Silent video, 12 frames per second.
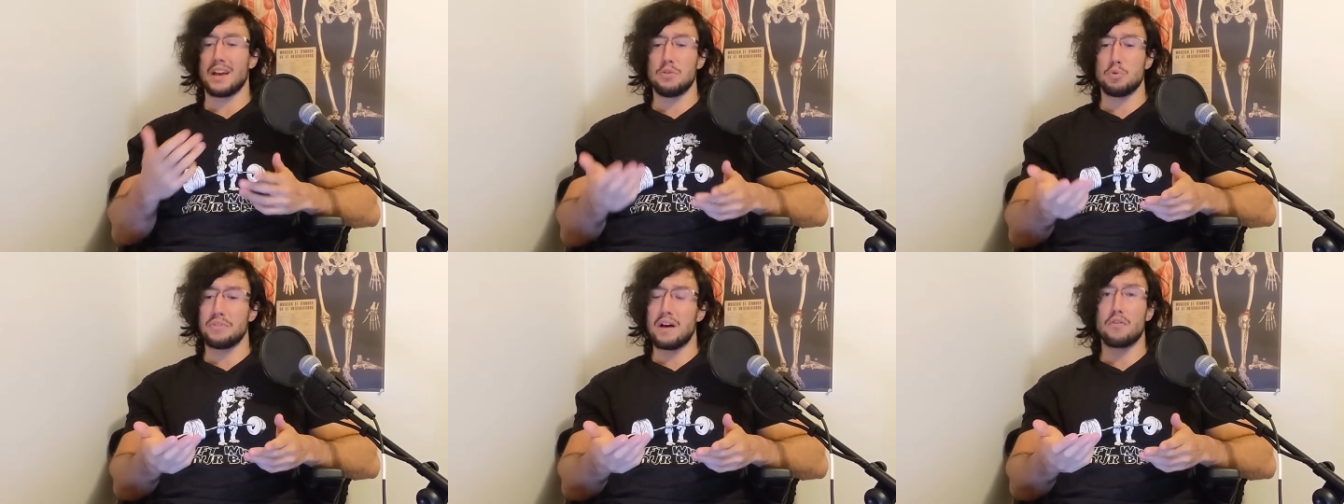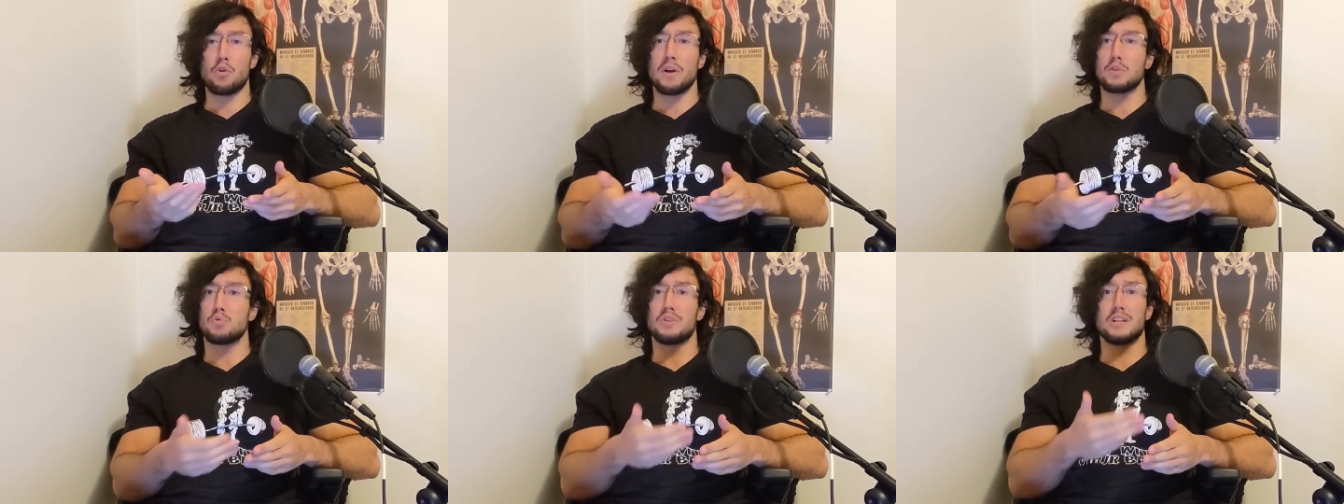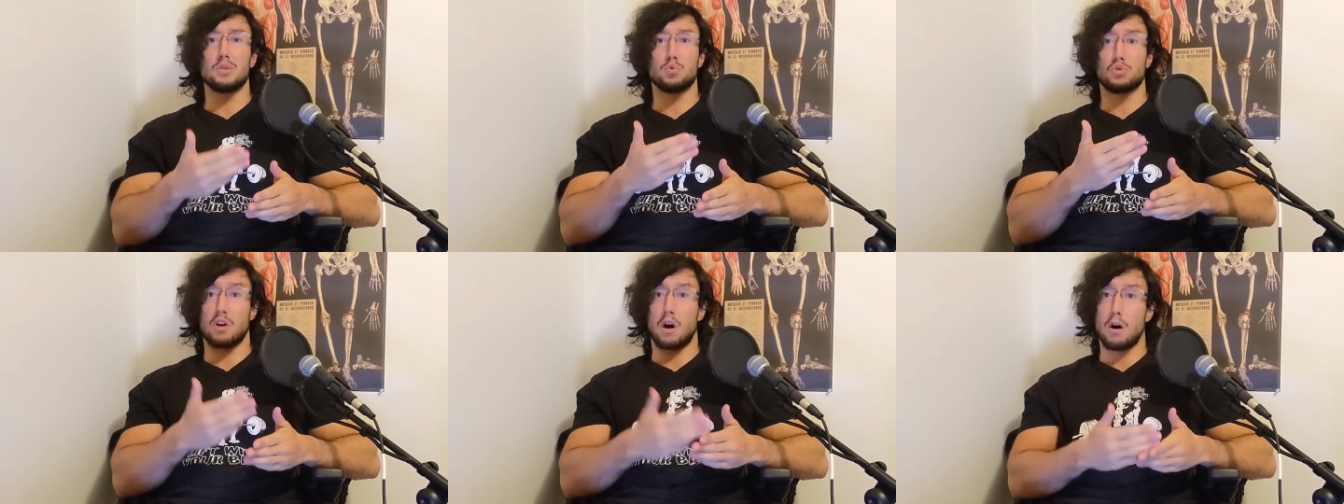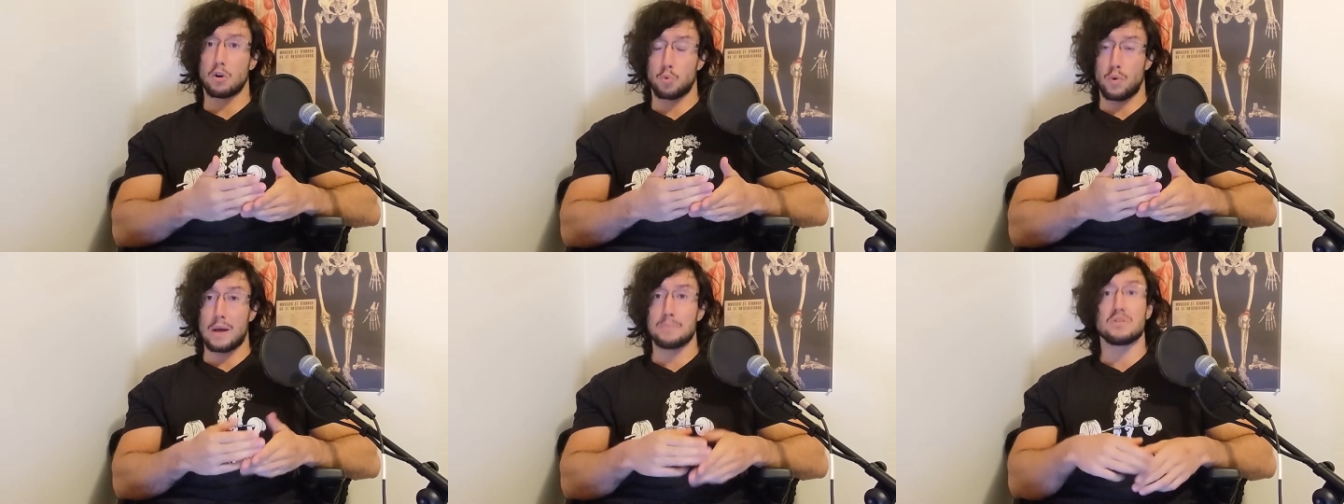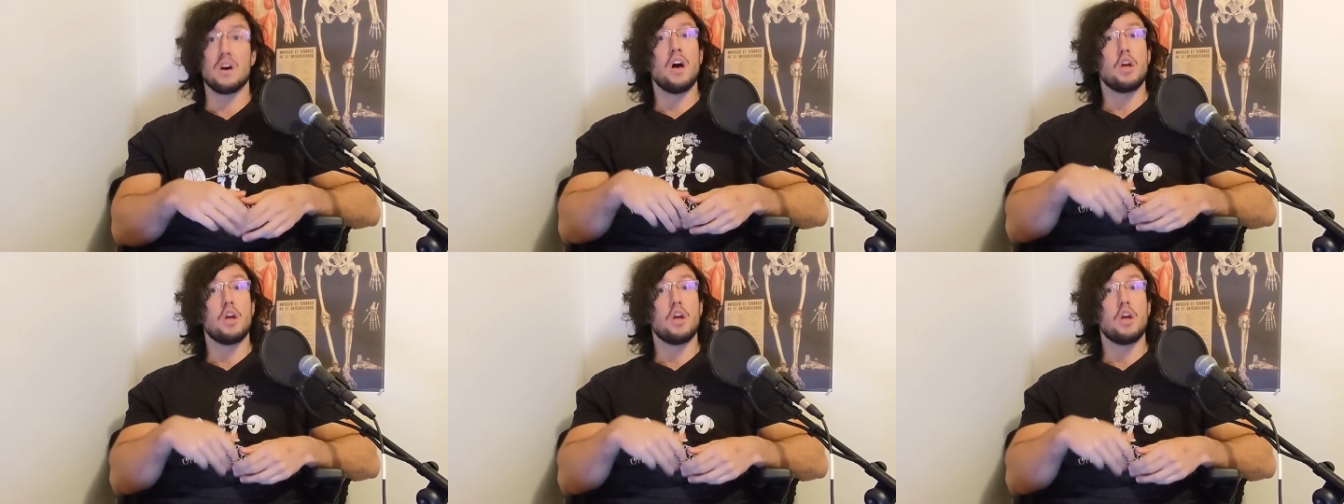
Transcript: and you're never going to get those hard reps.